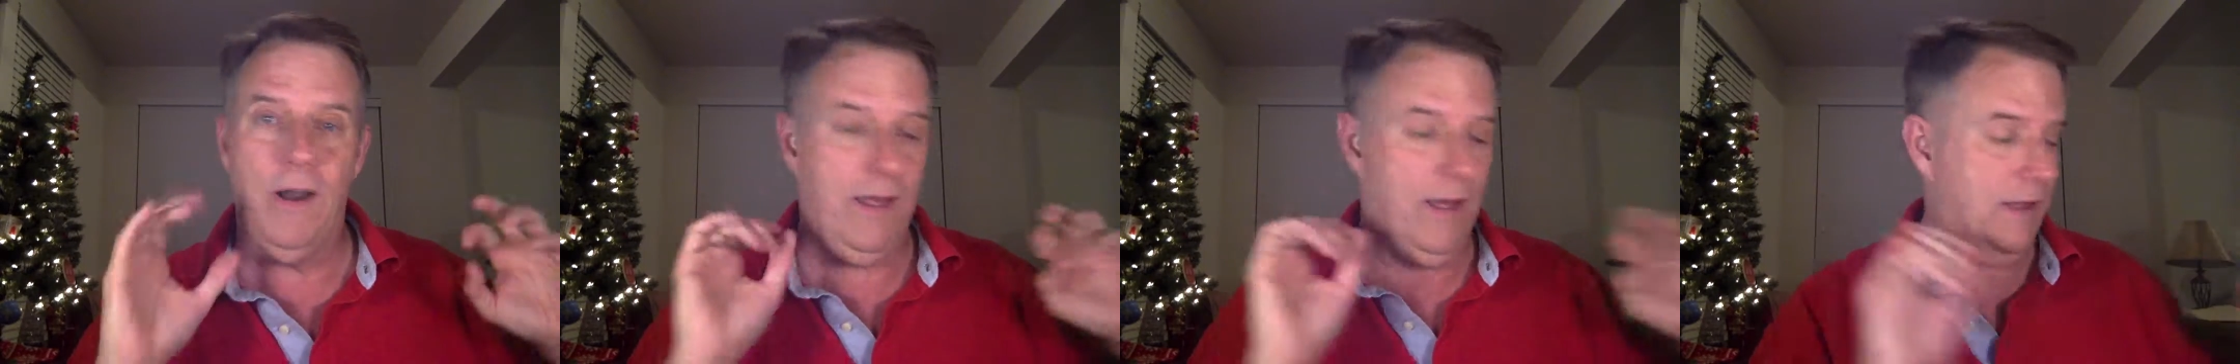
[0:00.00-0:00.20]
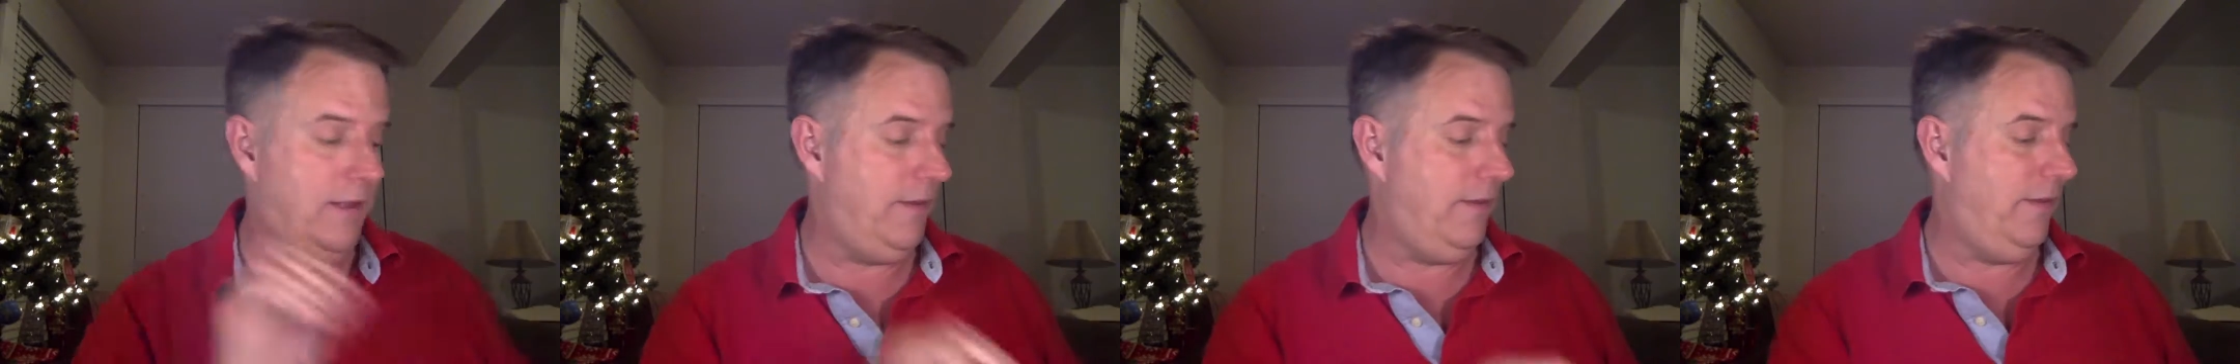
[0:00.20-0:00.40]

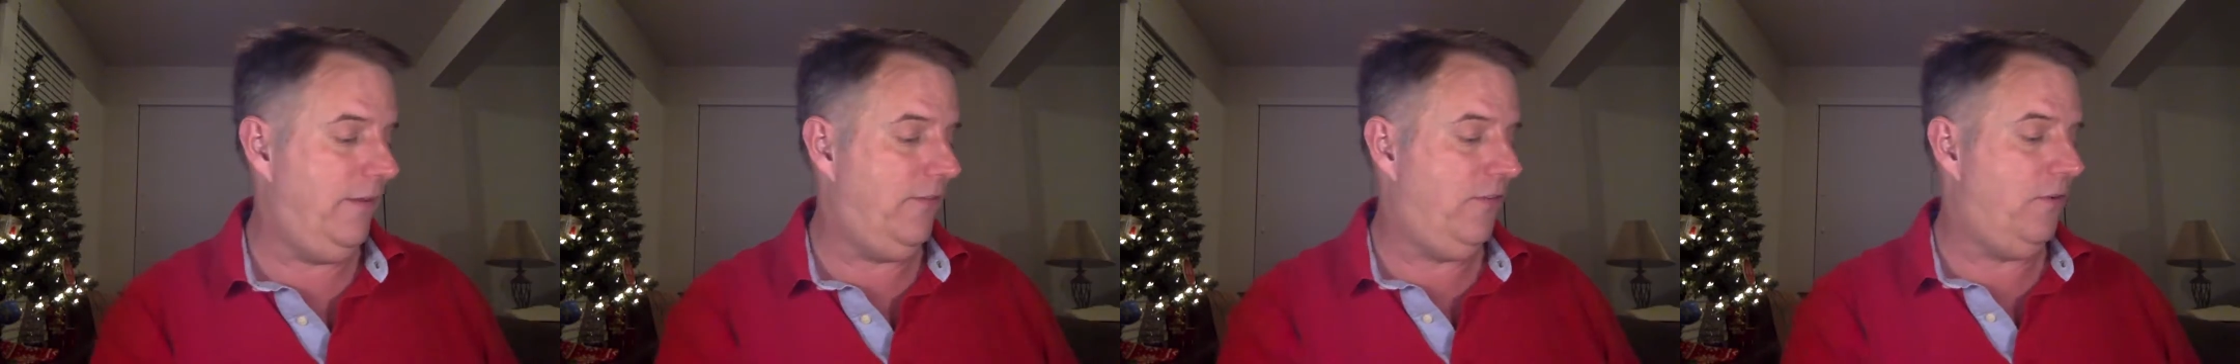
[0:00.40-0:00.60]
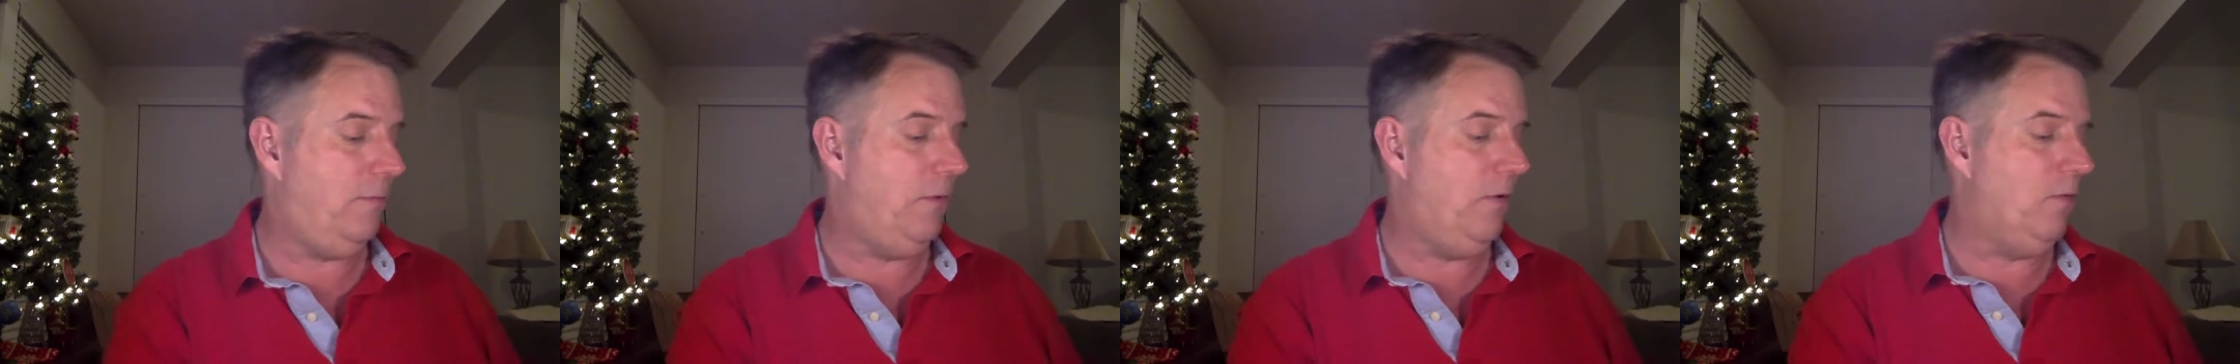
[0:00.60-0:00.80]
and this
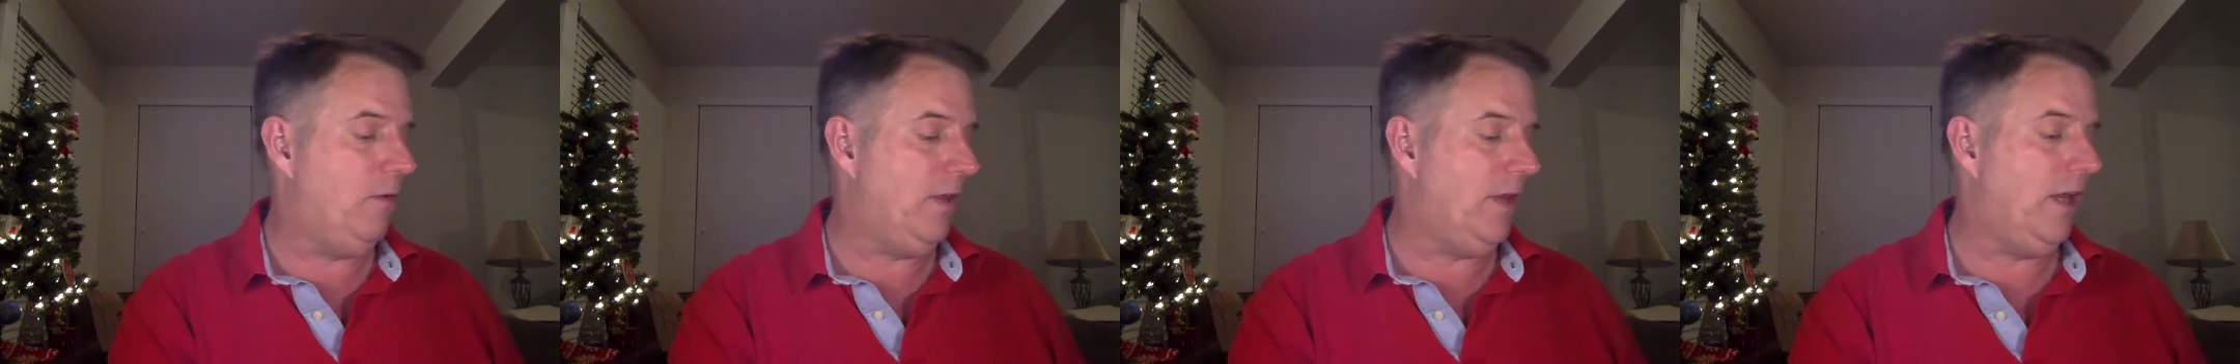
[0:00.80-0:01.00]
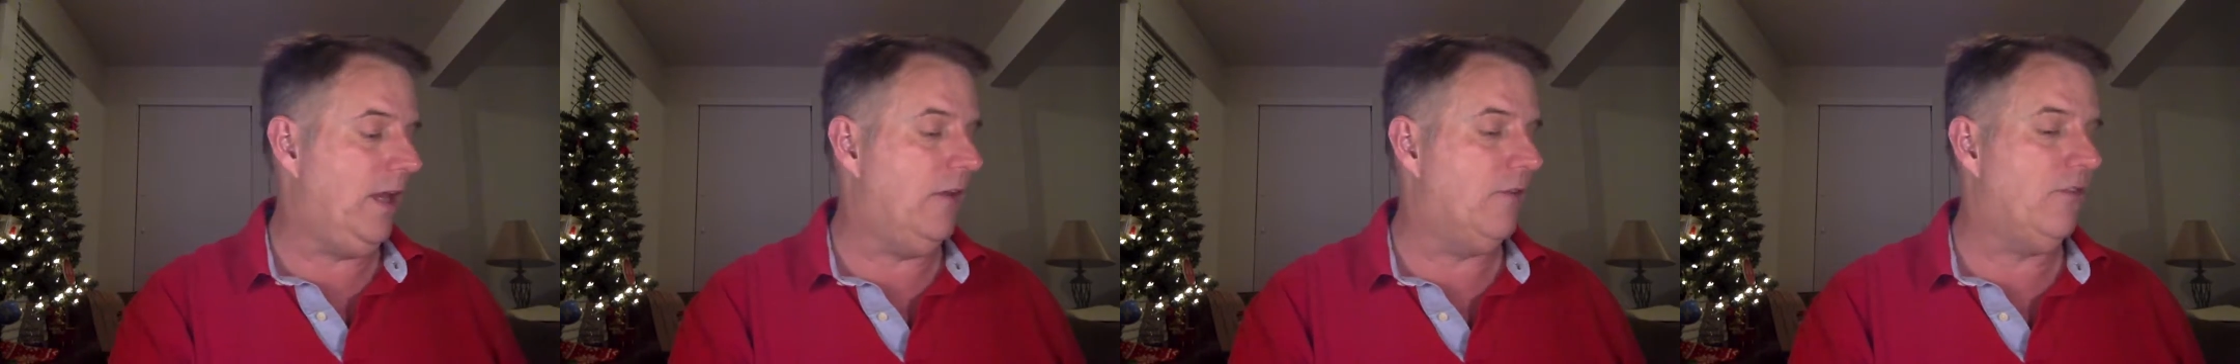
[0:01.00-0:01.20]
should be
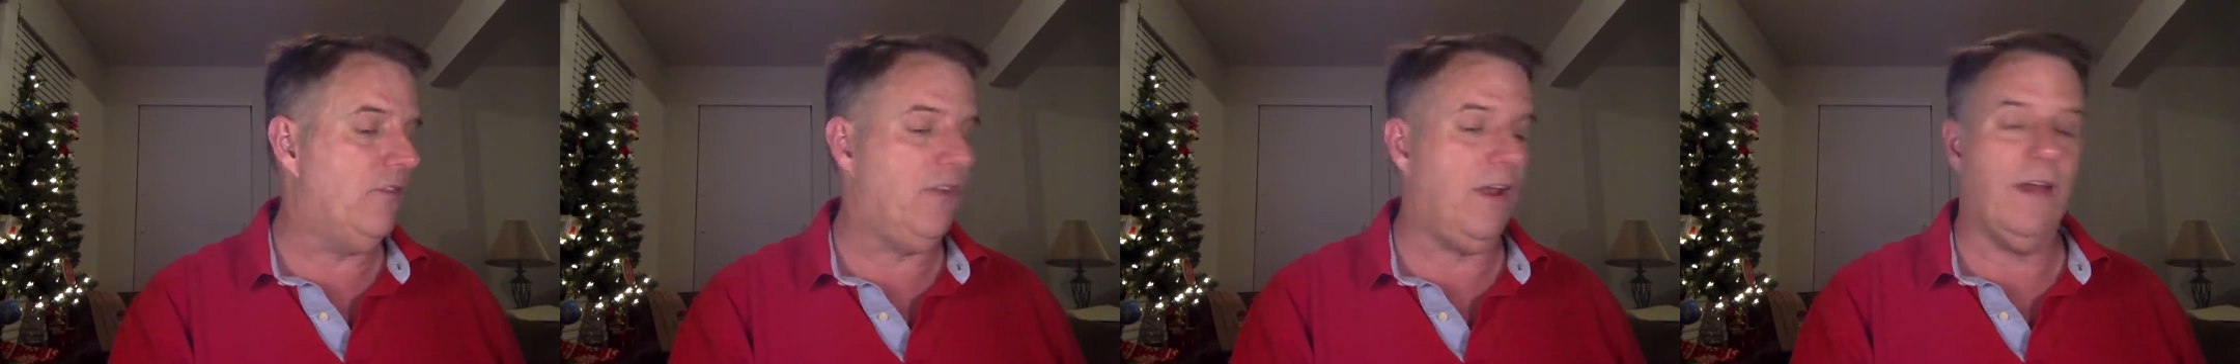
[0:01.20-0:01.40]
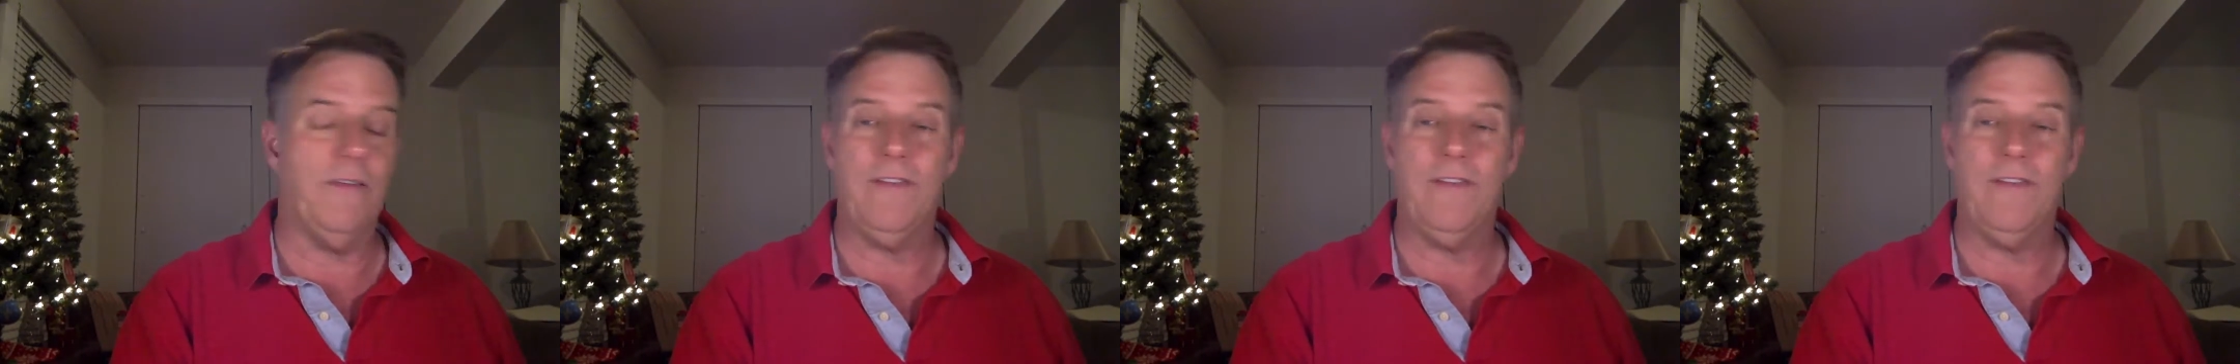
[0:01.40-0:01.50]
really interesting.